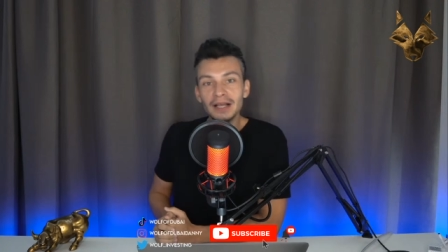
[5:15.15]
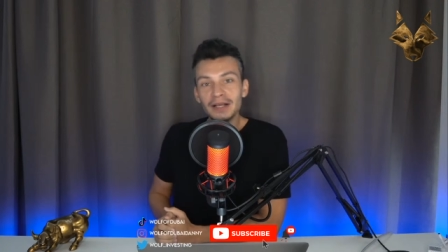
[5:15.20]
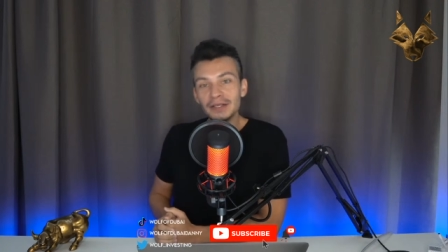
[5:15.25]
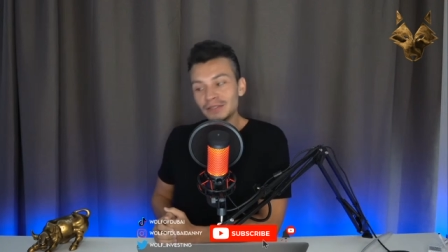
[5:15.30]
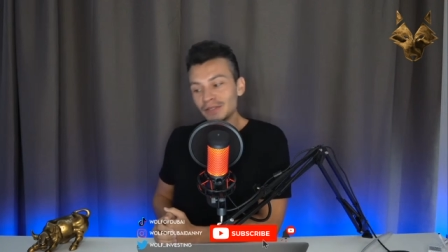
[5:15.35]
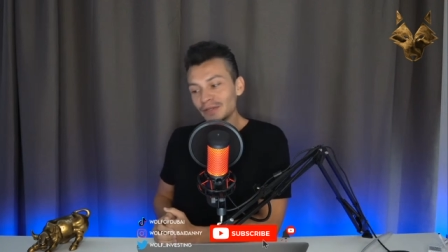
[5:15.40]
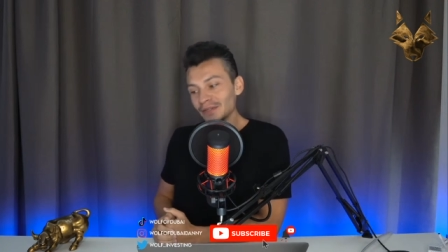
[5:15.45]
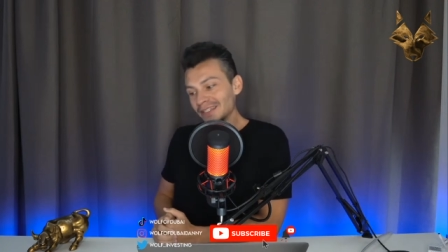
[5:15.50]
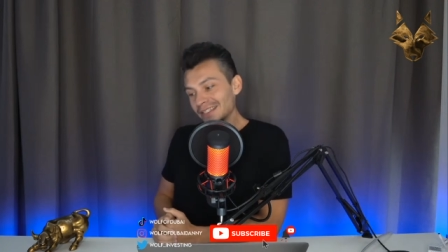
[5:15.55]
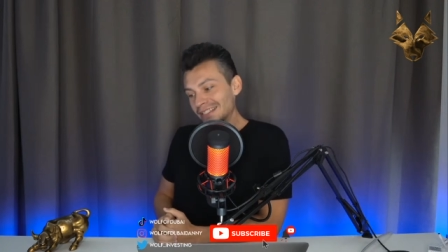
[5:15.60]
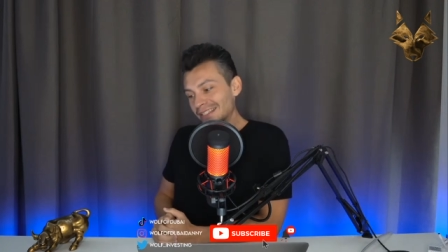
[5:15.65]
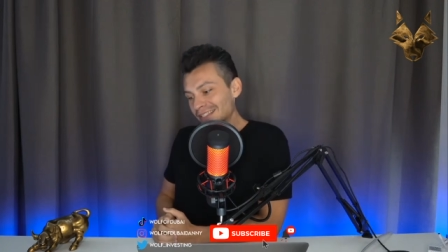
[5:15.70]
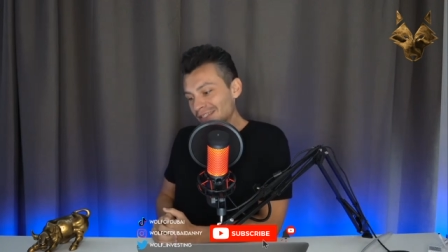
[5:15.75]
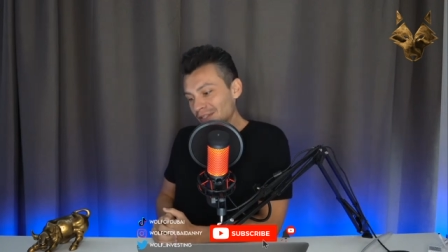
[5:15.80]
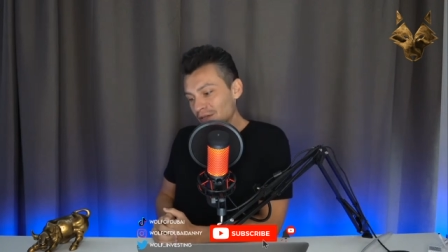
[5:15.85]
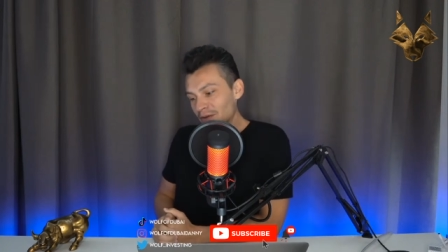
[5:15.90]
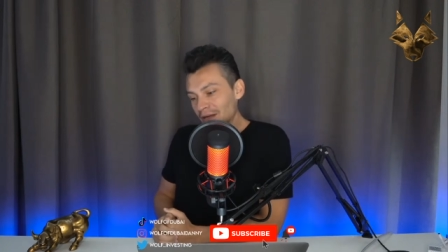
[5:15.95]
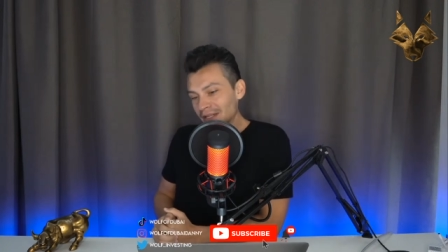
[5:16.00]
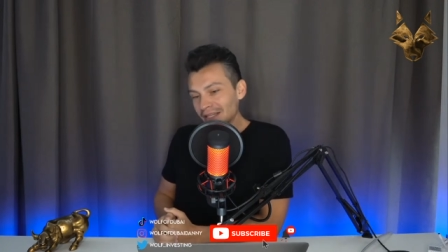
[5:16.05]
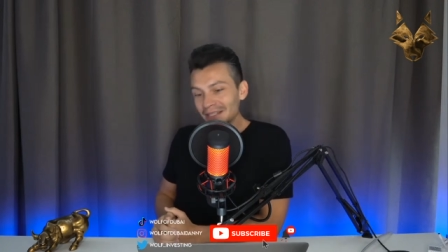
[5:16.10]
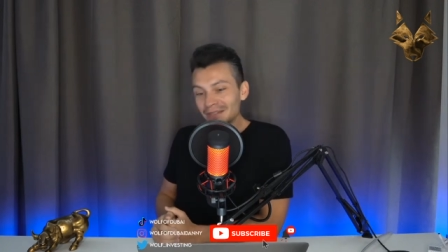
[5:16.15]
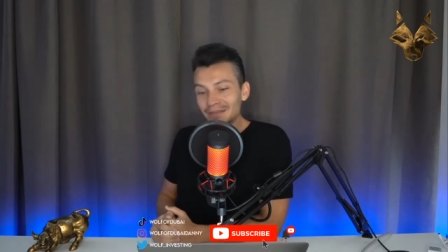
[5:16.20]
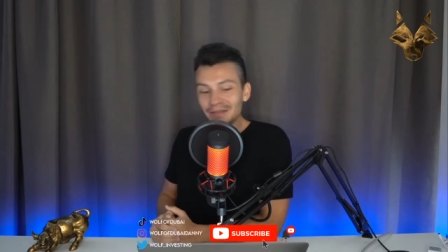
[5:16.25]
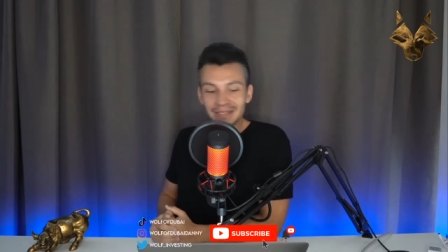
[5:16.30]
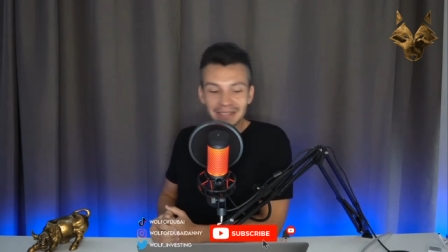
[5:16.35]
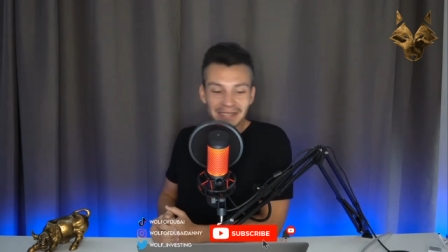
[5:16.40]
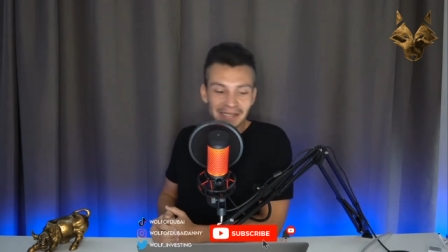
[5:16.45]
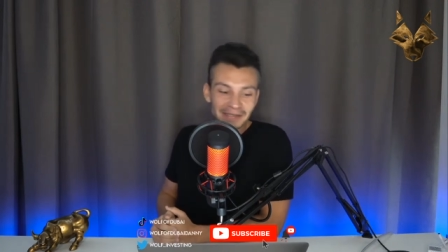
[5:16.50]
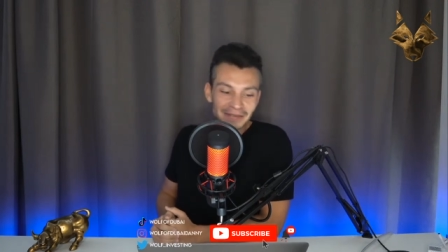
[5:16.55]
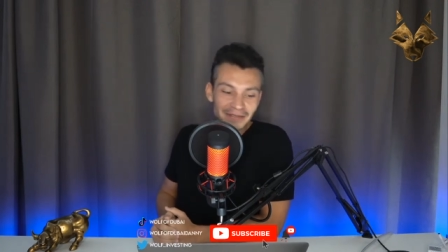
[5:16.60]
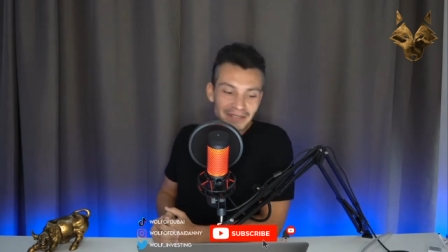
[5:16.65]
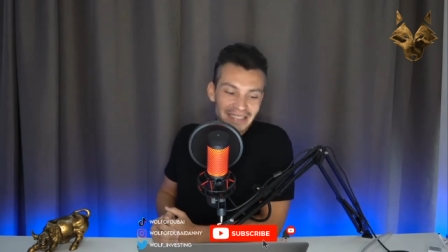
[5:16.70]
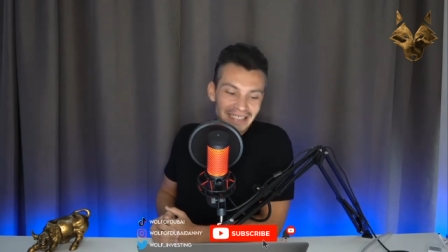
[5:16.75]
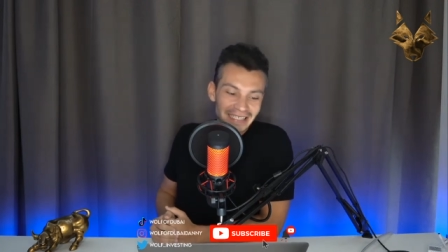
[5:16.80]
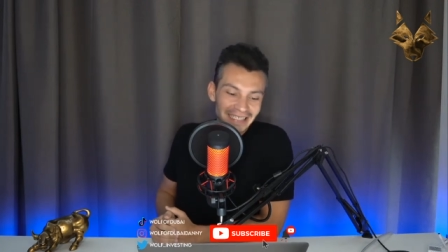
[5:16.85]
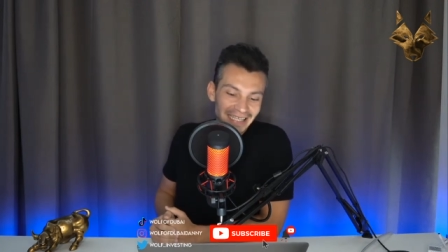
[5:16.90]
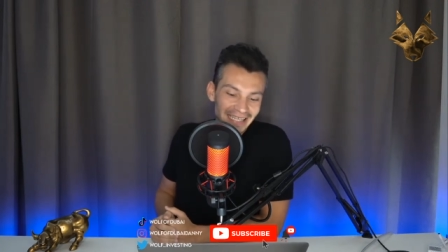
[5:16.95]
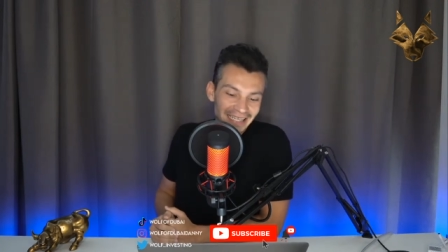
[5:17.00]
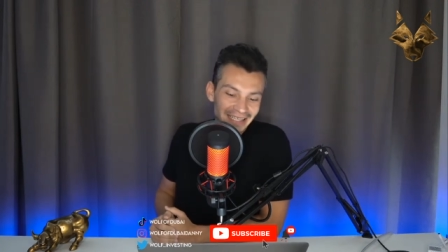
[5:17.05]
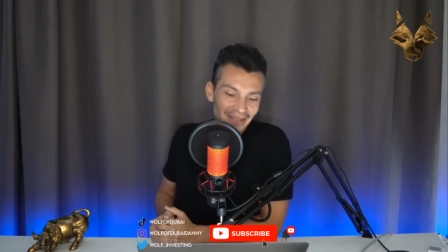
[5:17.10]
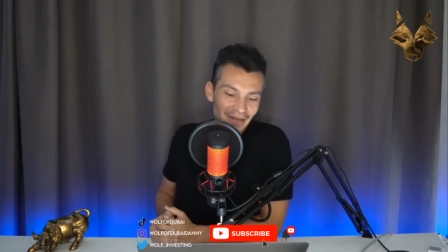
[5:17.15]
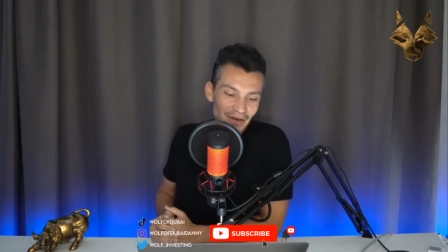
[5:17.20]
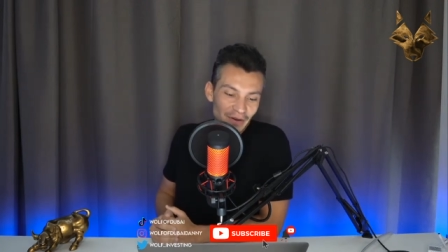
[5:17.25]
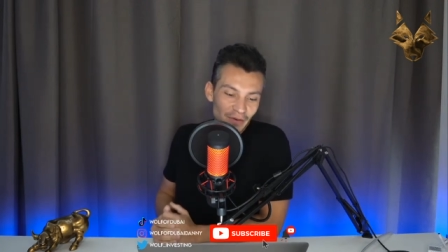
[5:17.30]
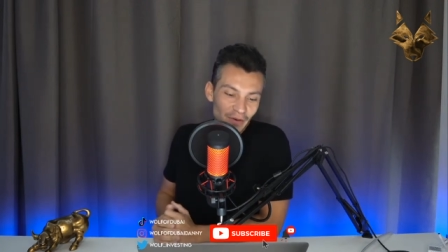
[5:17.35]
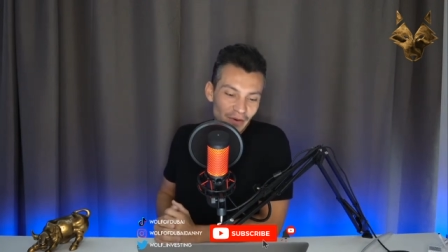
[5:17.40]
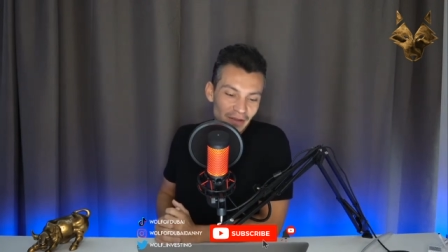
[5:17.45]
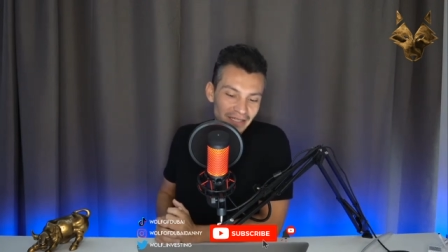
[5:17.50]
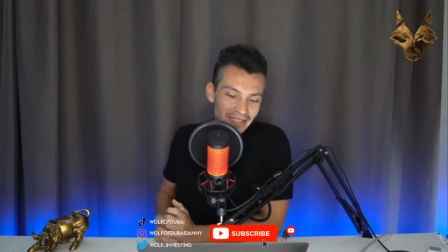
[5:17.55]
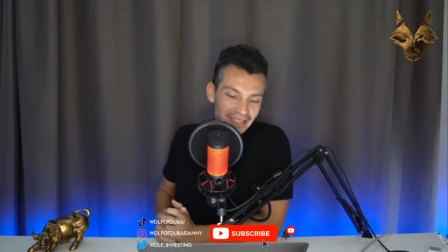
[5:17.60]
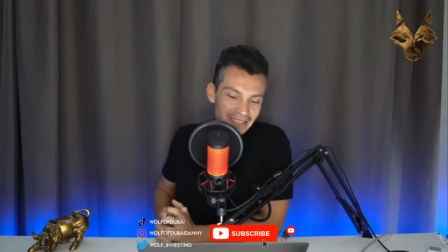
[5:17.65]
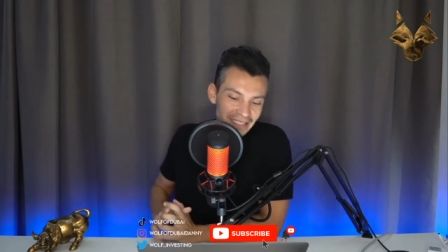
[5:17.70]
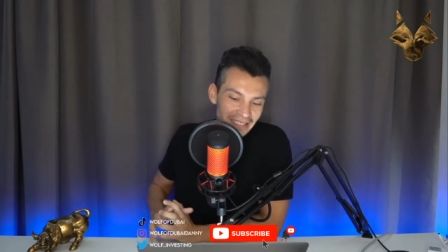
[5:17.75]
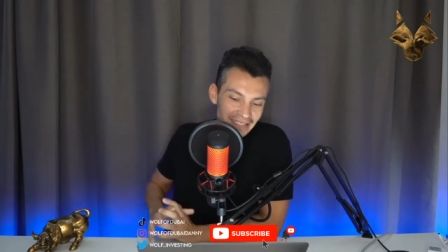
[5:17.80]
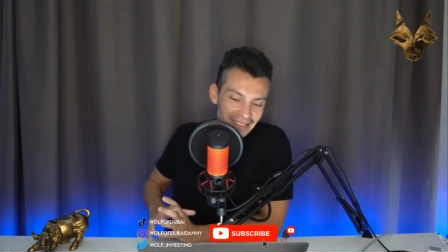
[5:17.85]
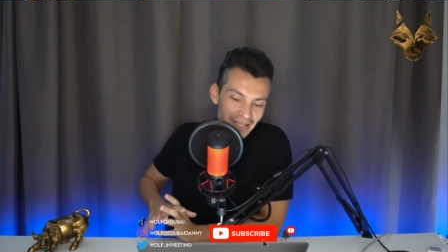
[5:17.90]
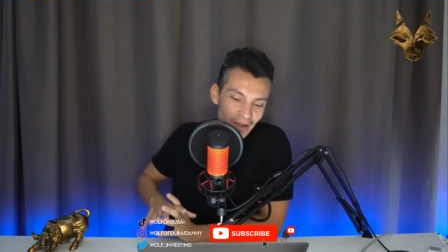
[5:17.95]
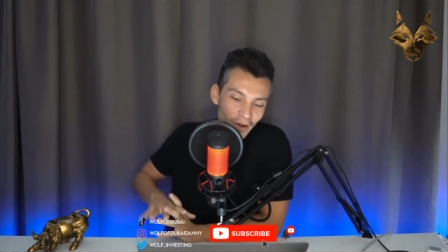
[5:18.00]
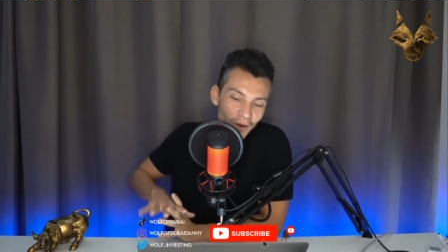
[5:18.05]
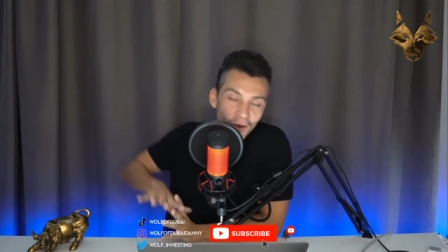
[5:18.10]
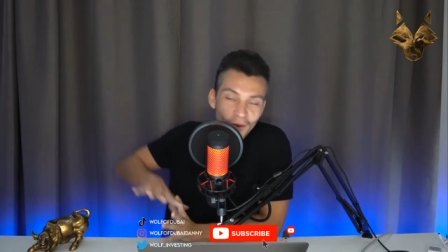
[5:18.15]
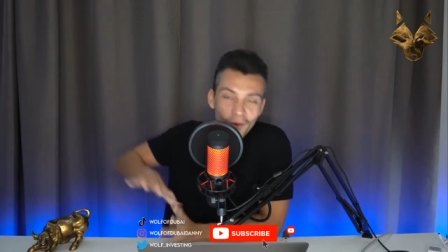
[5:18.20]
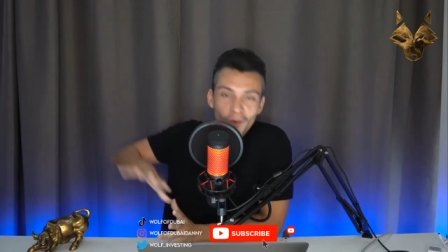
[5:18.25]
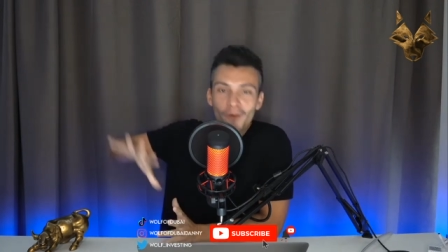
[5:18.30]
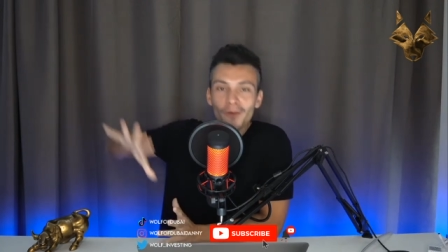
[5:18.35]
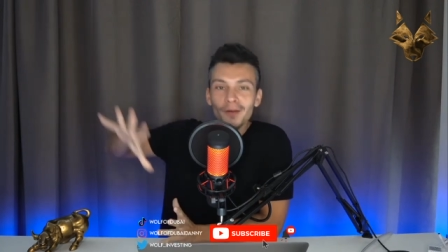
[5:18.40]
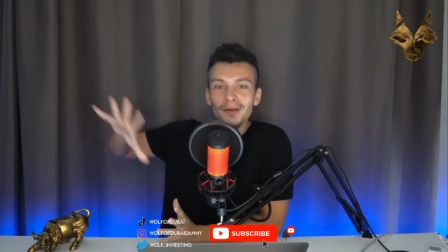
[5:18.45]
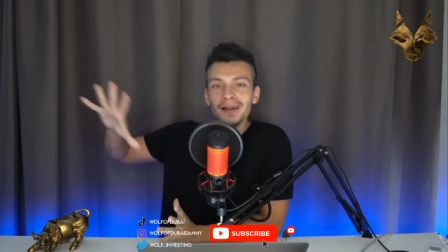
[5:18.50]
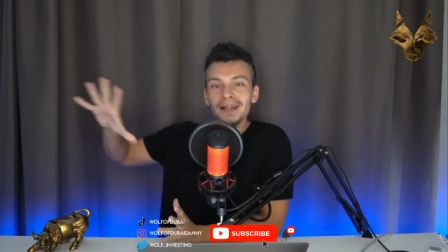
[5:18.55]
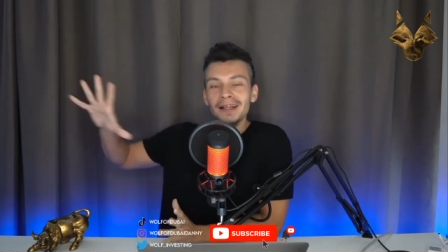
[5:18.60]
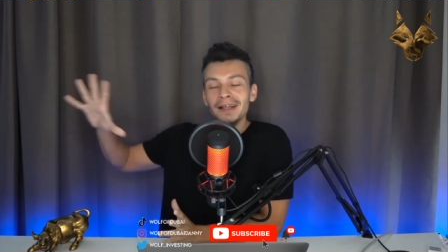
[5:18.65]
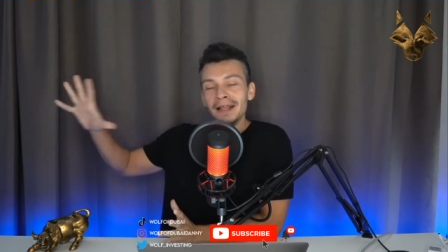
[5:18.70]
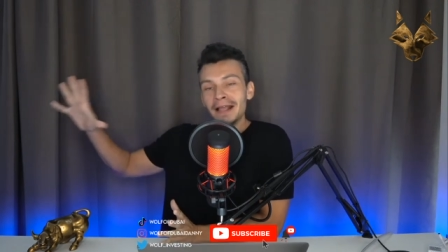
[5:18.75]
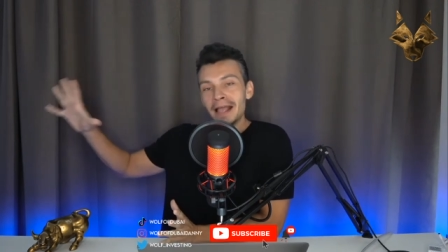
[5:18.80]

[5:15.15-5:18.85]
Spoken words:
So this is quite interesting to see that, you know, it's a whole